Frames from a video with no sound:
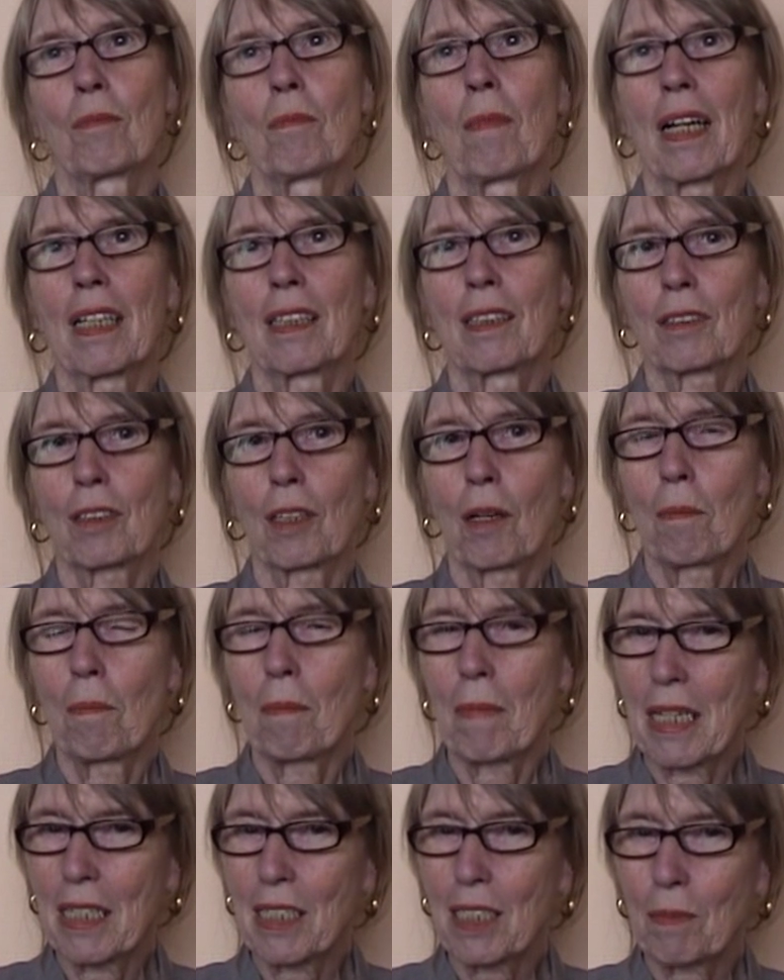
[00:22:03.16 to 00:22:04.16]
my
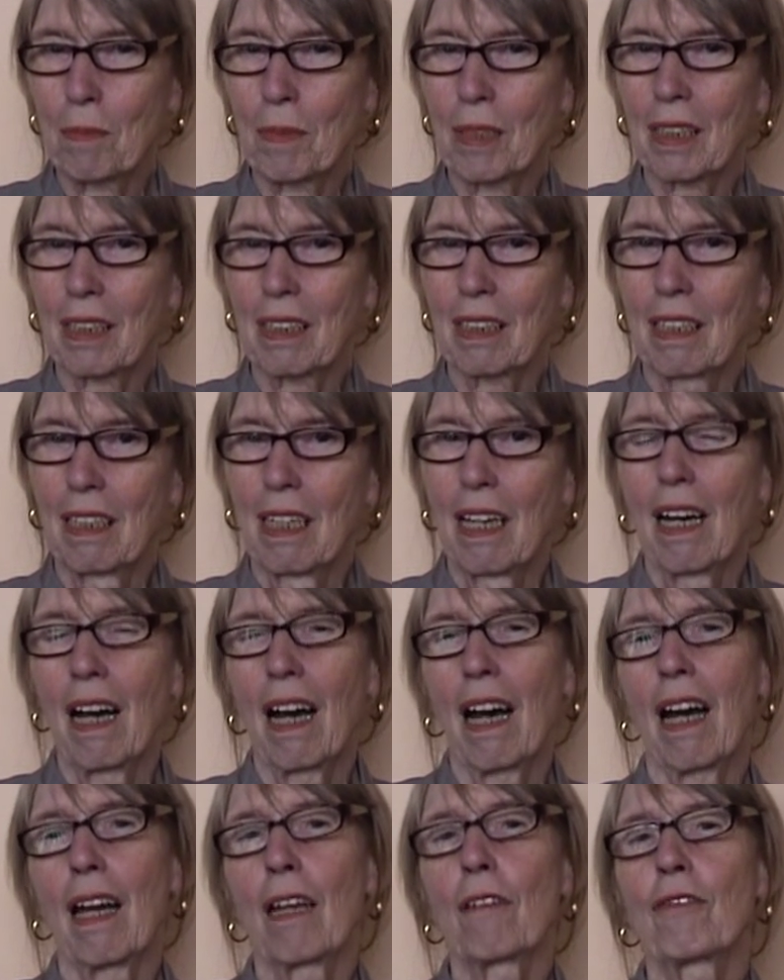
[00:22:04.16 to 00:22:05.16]
amazement,
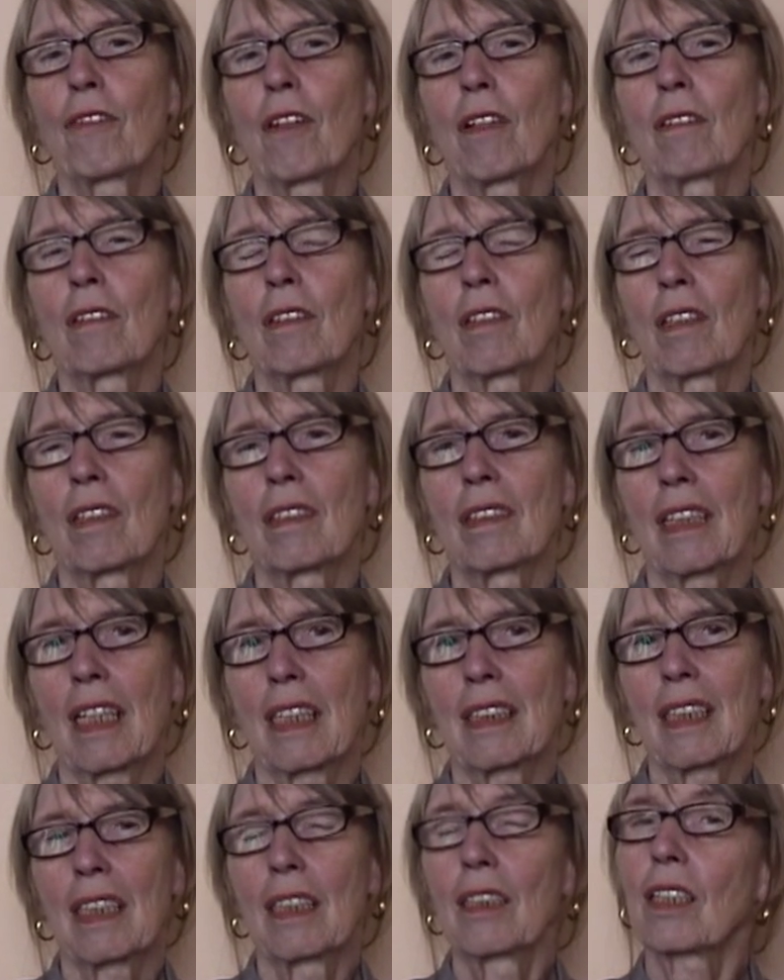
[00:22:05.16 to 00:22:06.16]
I found out
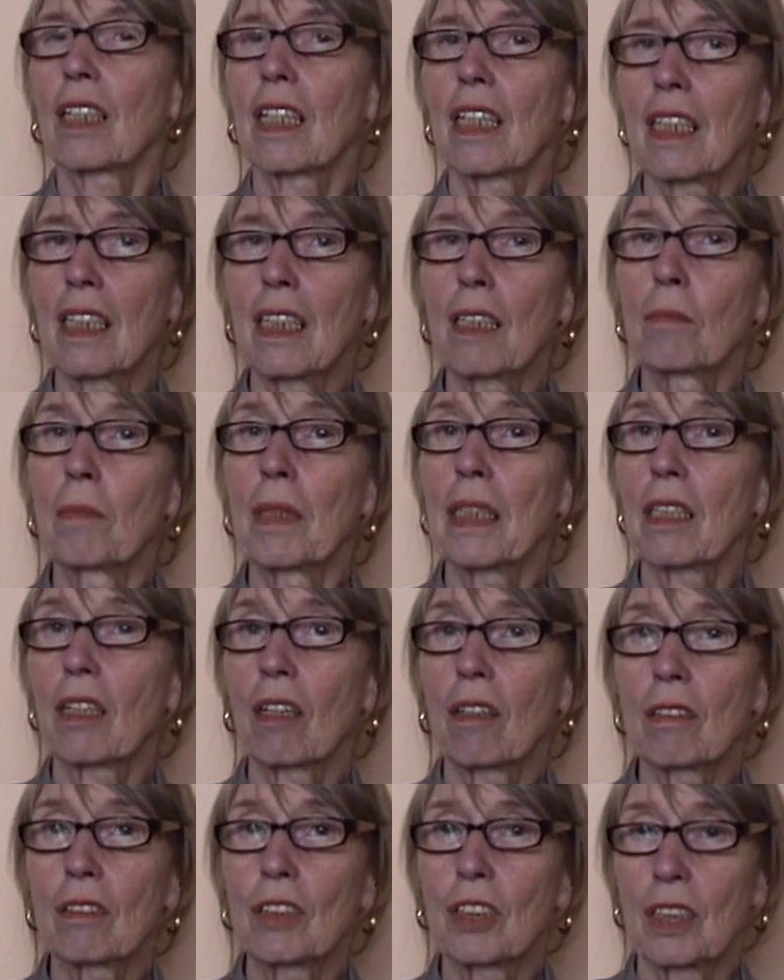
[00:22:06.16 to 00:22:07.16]
that in the Greek
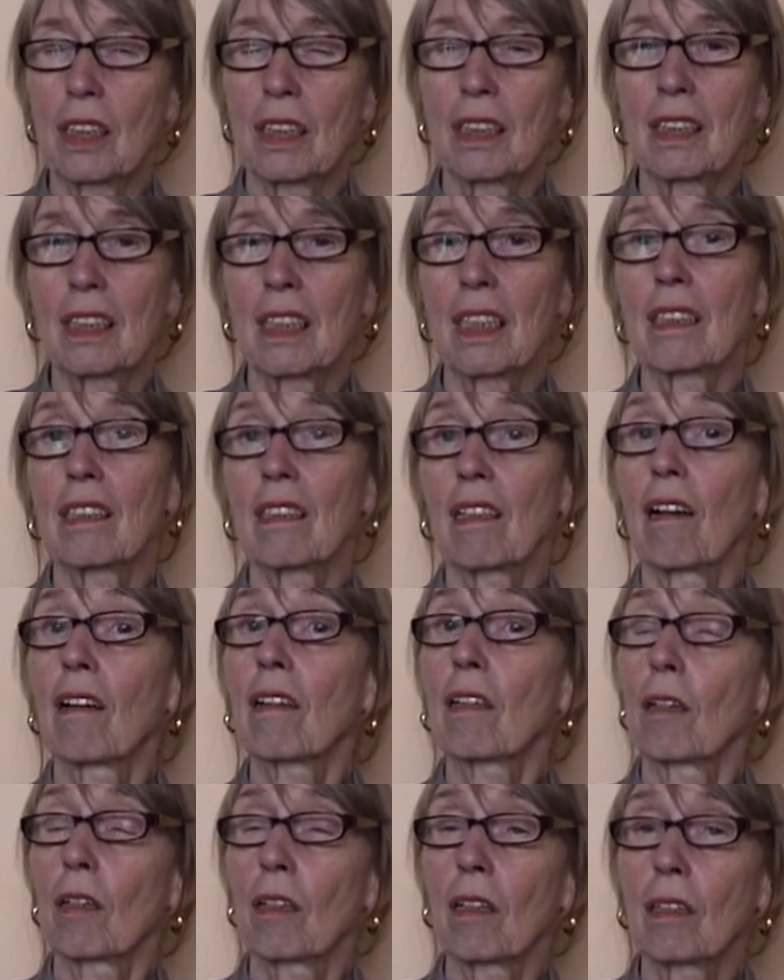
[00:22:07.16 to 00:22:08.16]
mythology, they
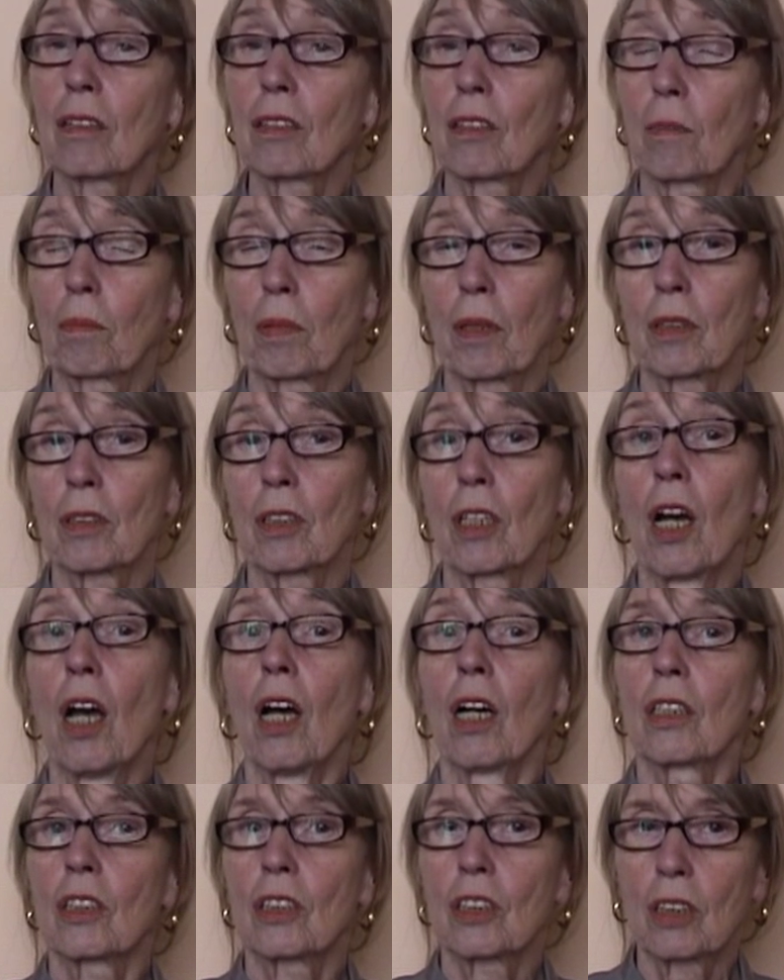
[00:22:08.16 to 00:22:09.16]
talk a lot about
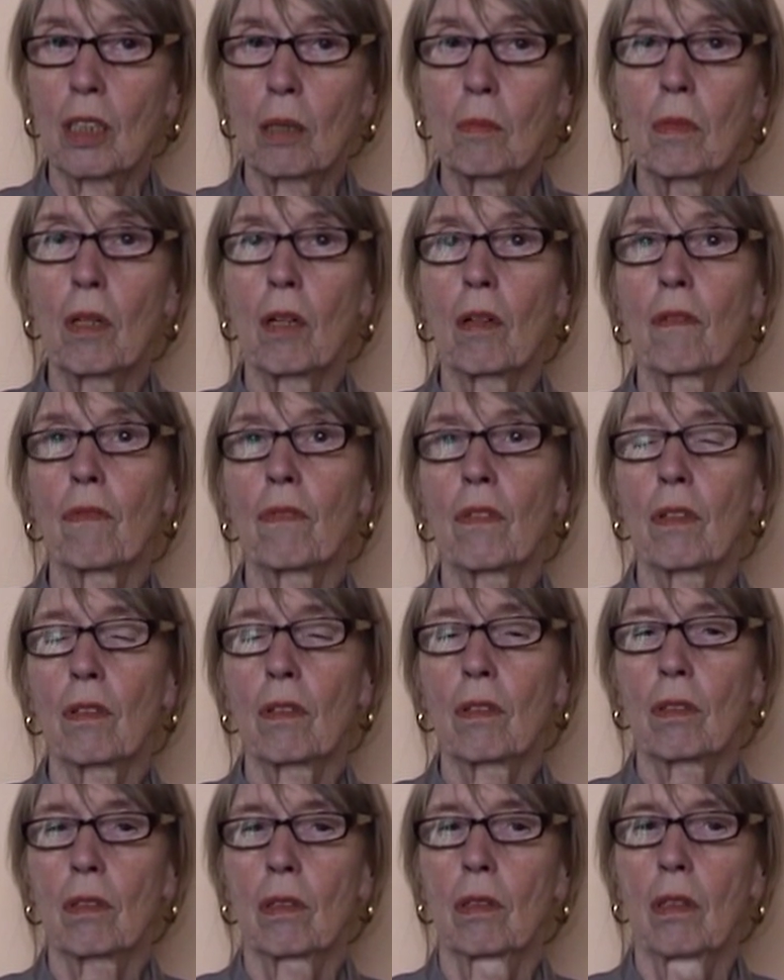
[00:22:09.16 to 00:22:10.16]
some of
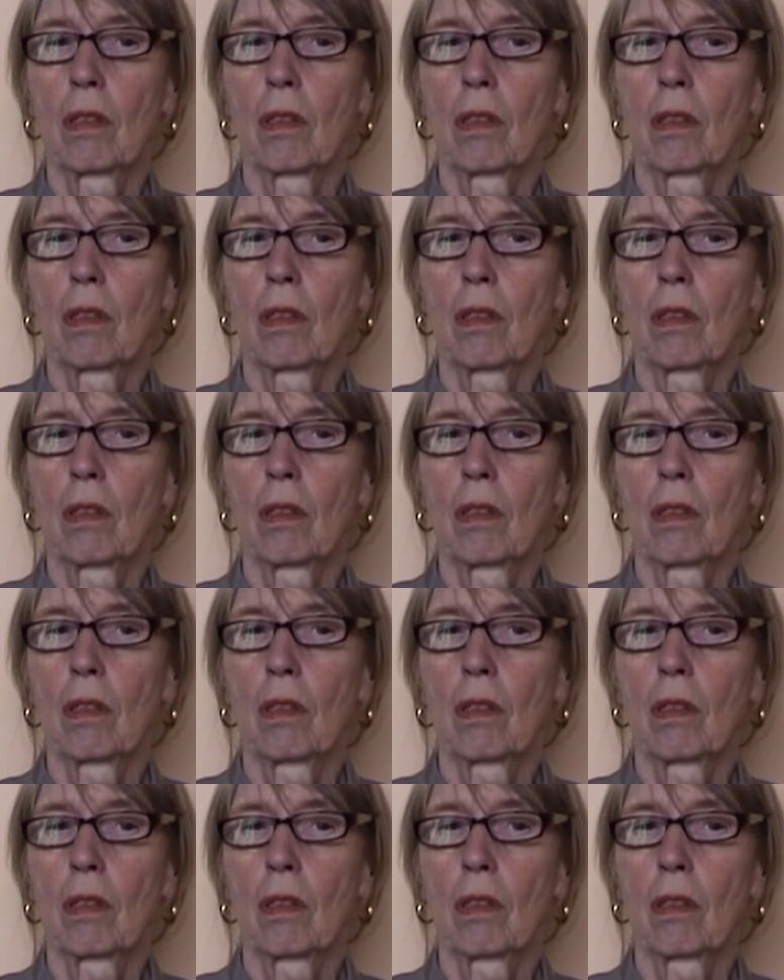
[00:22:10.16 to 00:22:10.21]
the